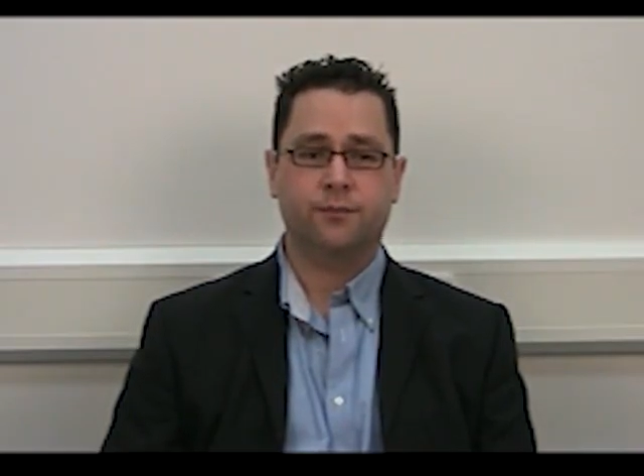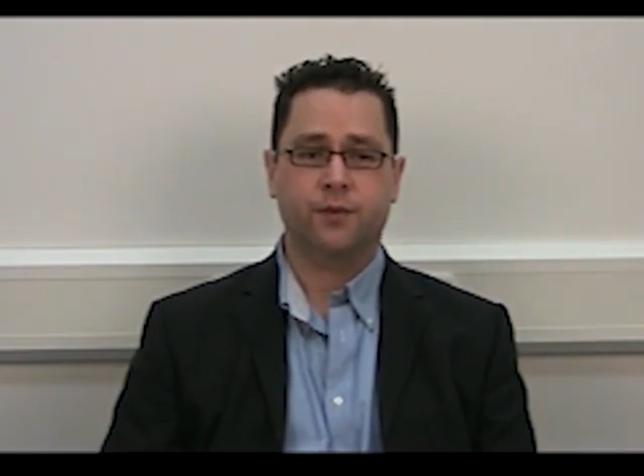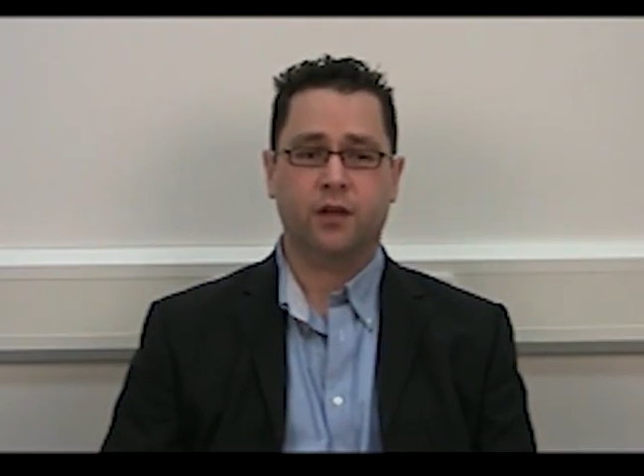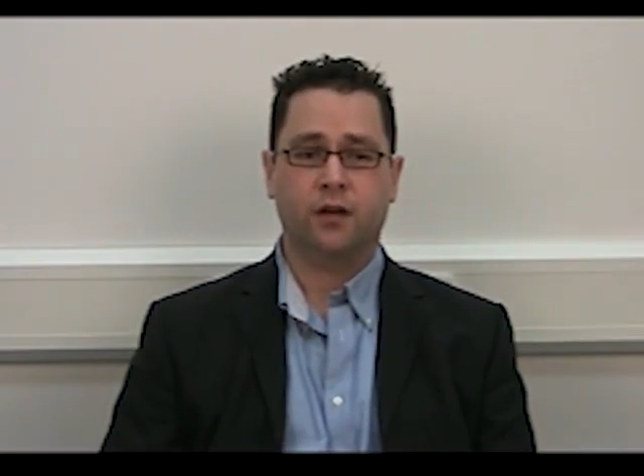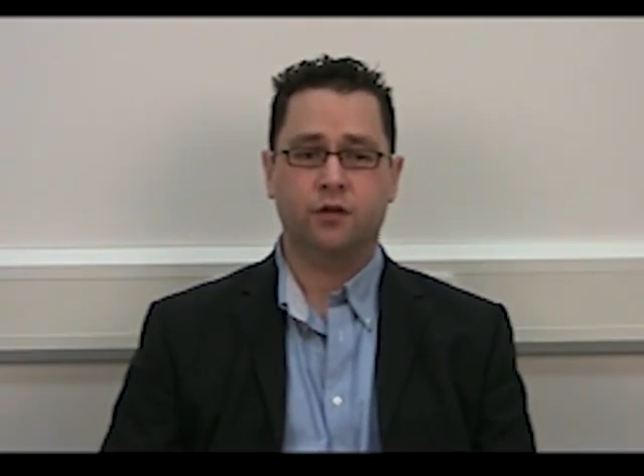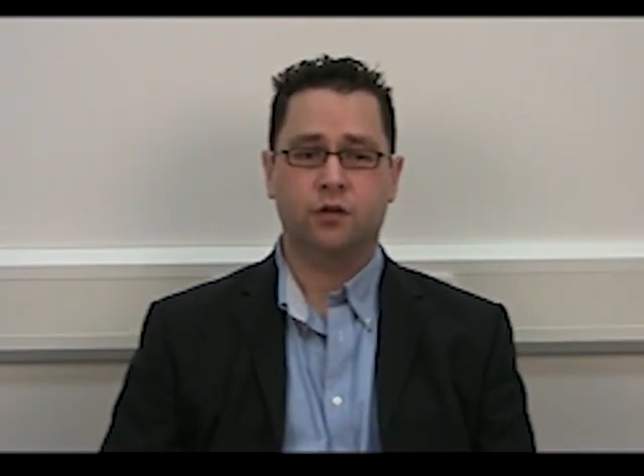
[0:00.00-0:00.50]
are
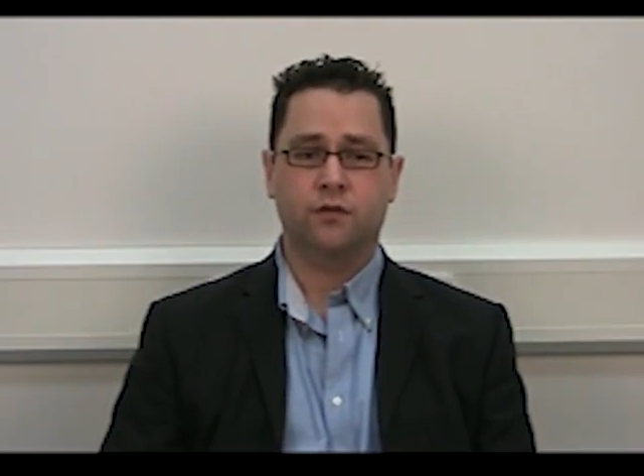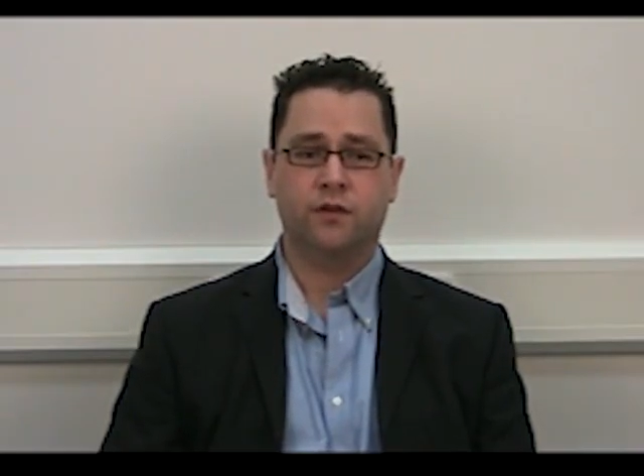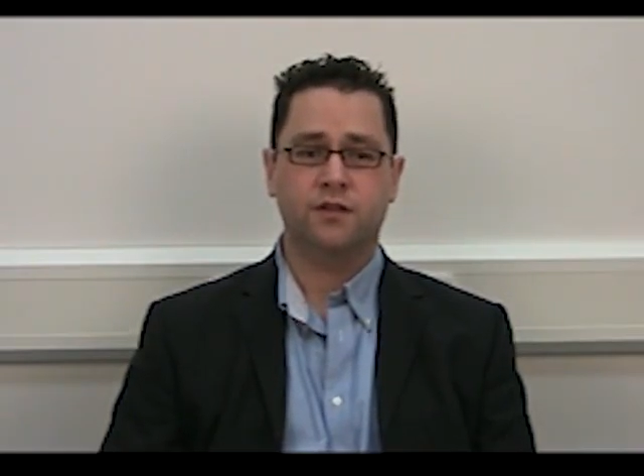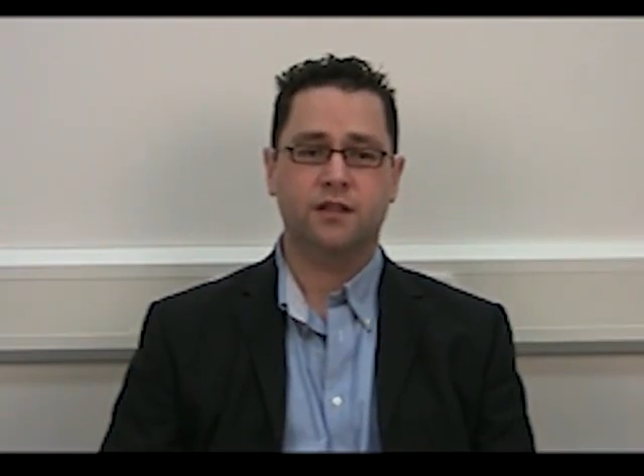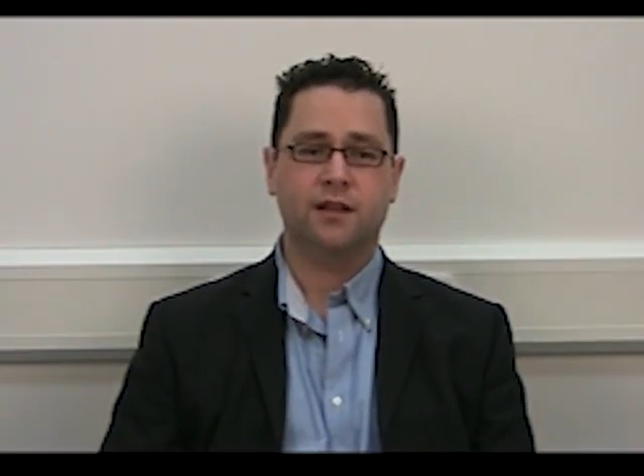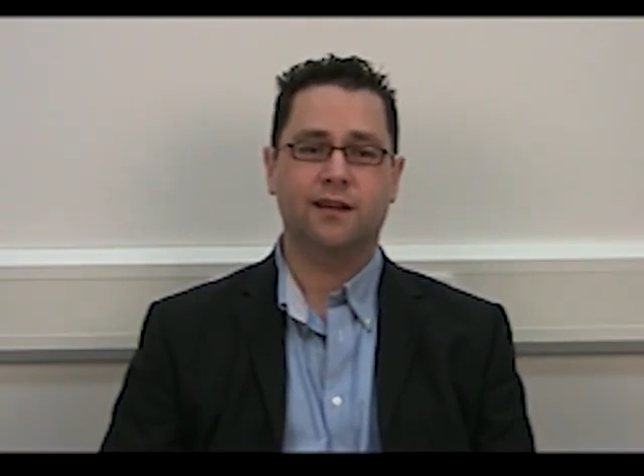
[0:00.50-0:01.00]
University
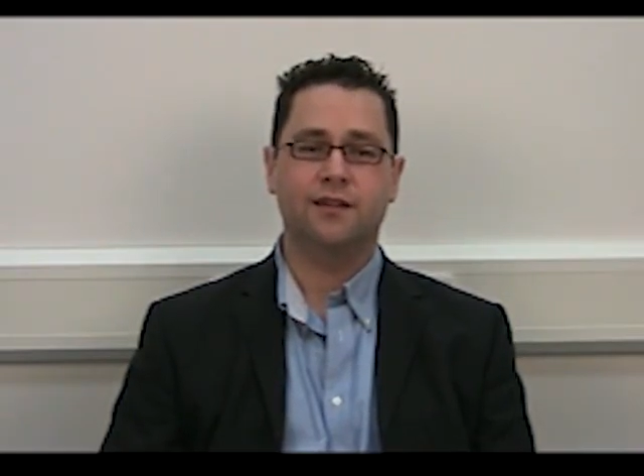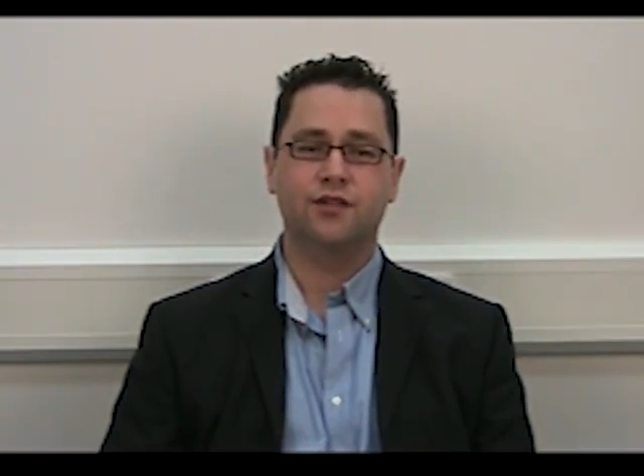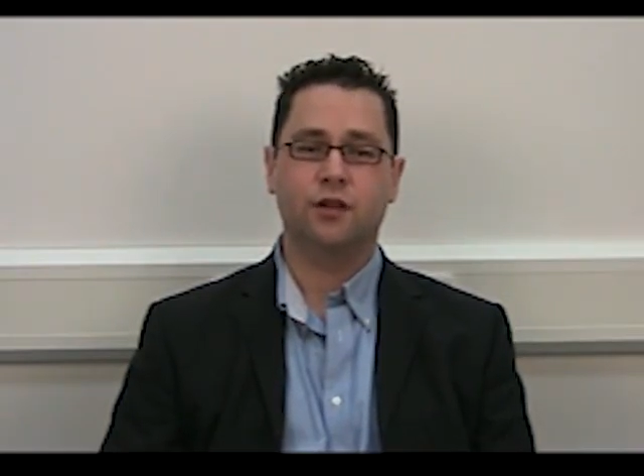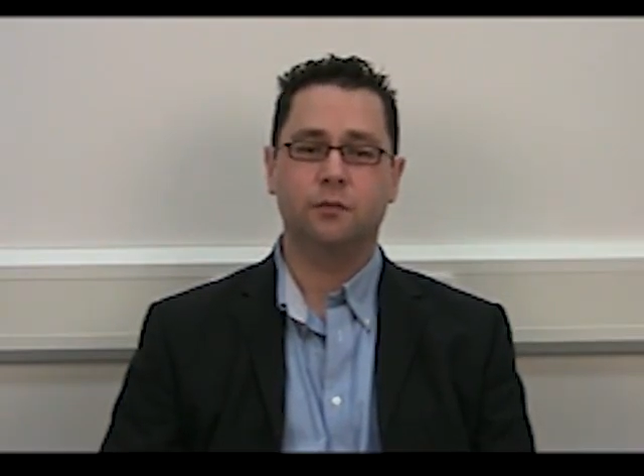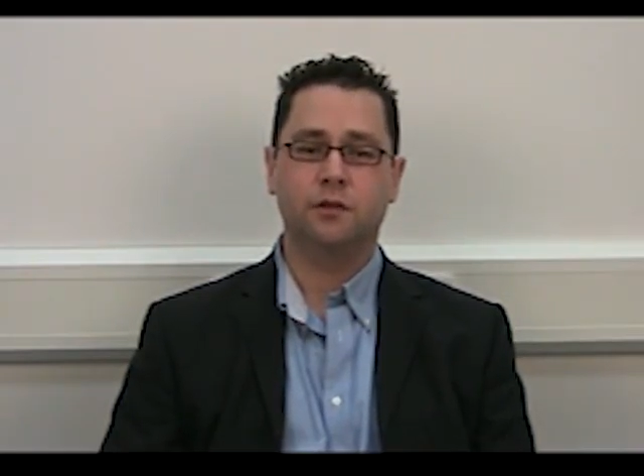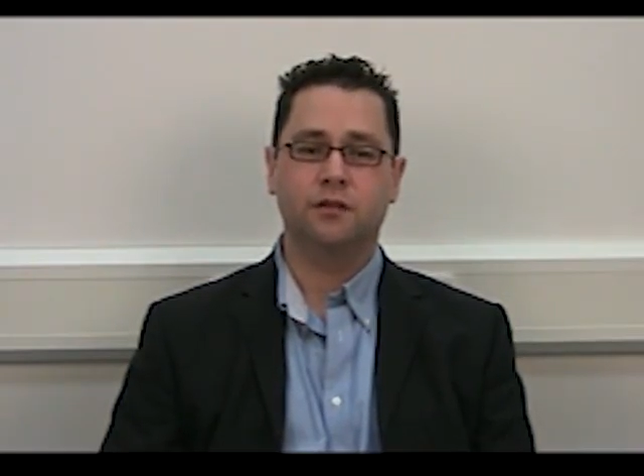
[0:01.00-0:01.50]
College
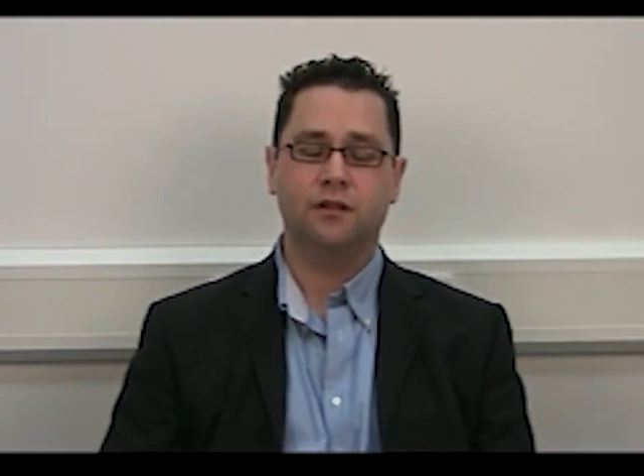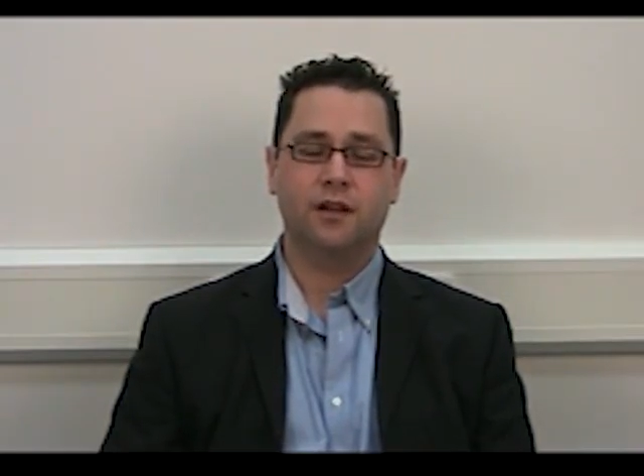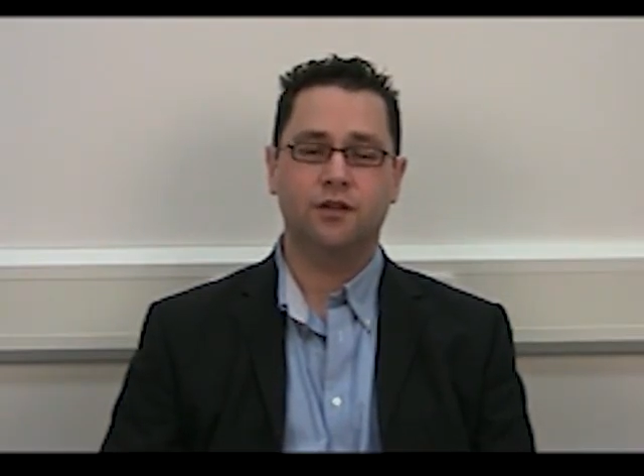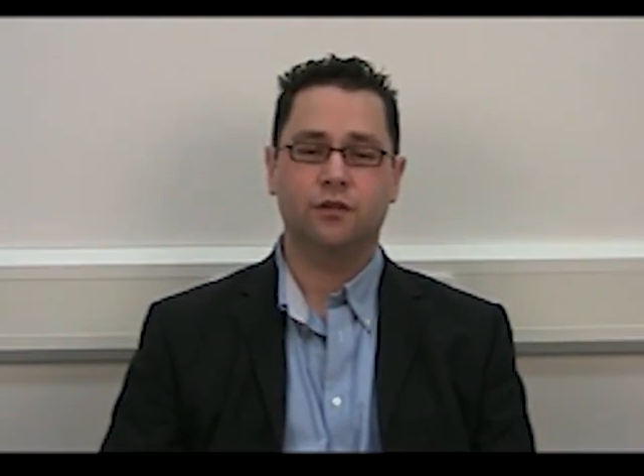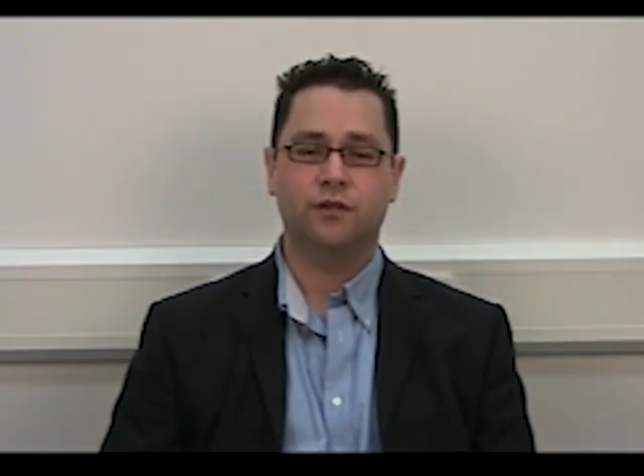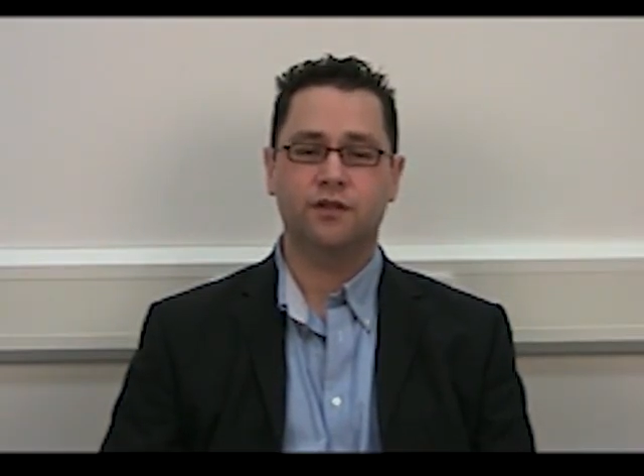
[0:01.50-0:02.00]
Dublin and
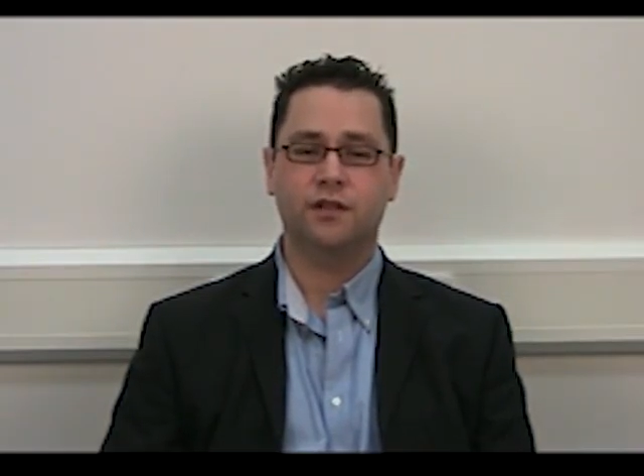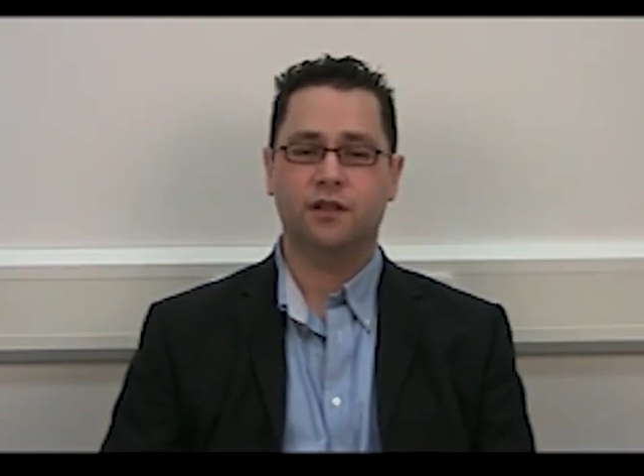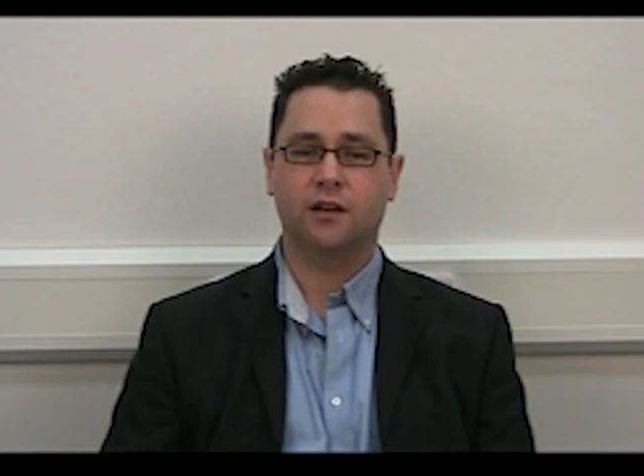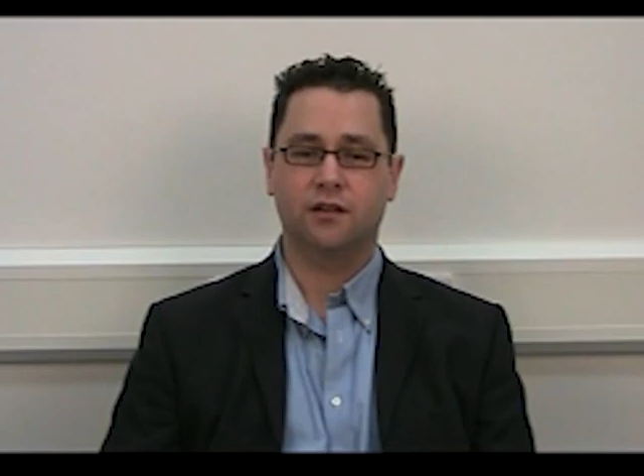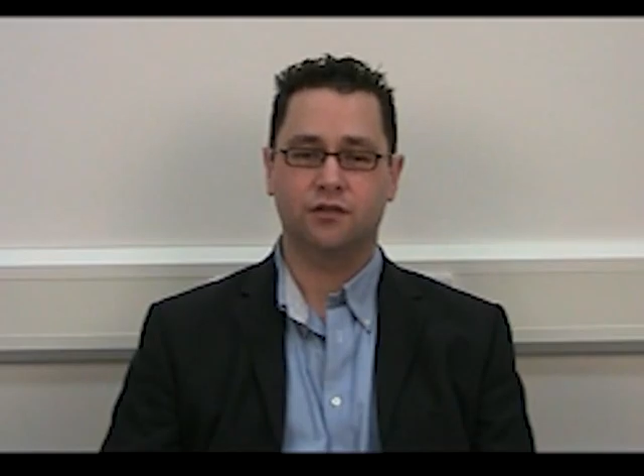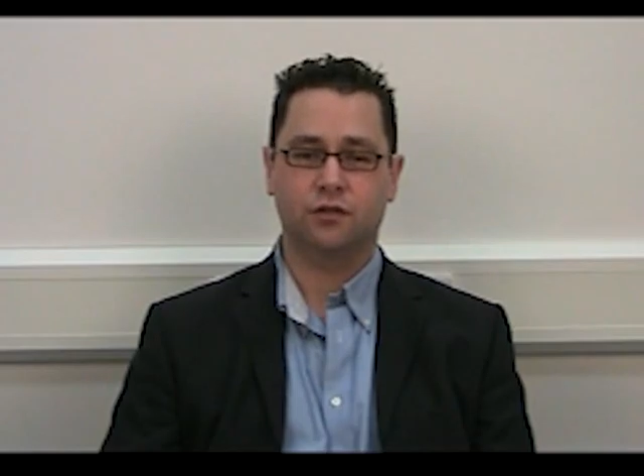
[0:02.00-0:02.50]
University
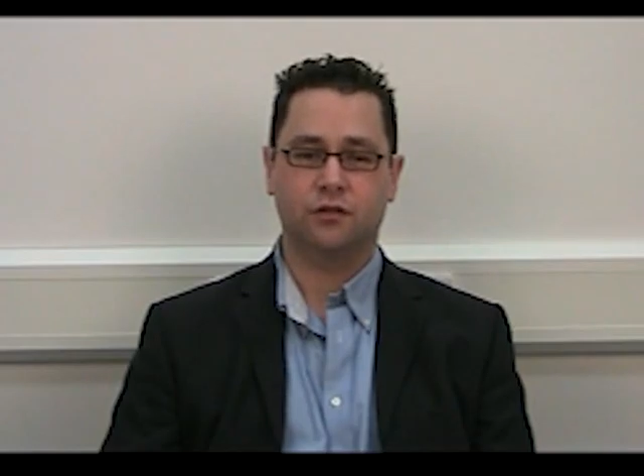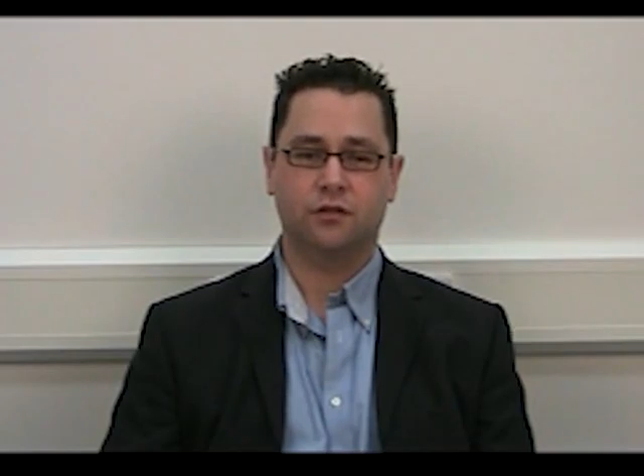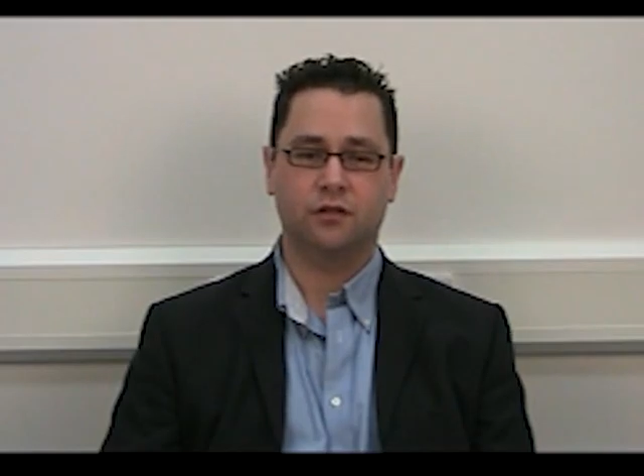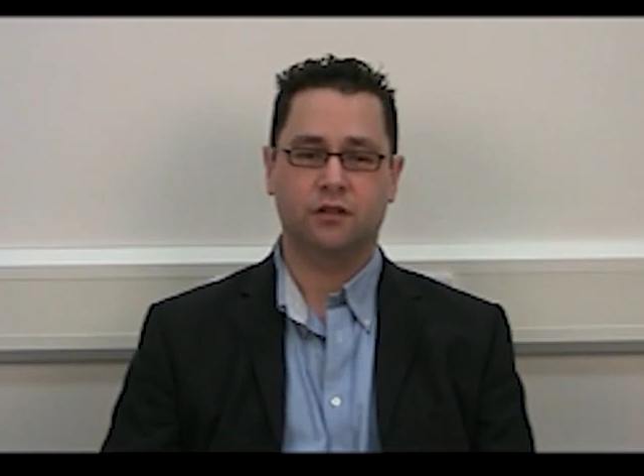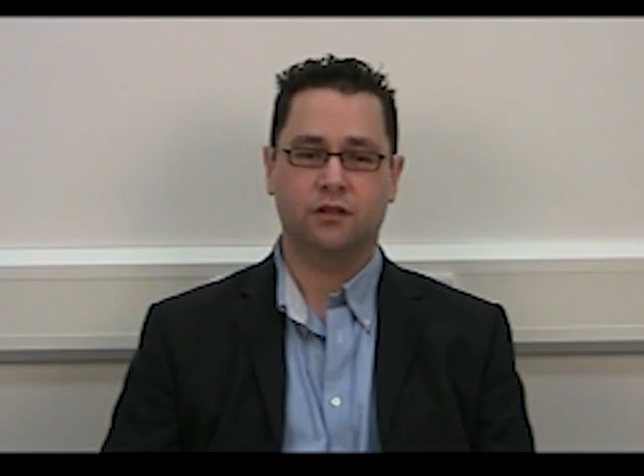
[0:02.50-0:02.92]
College Cork.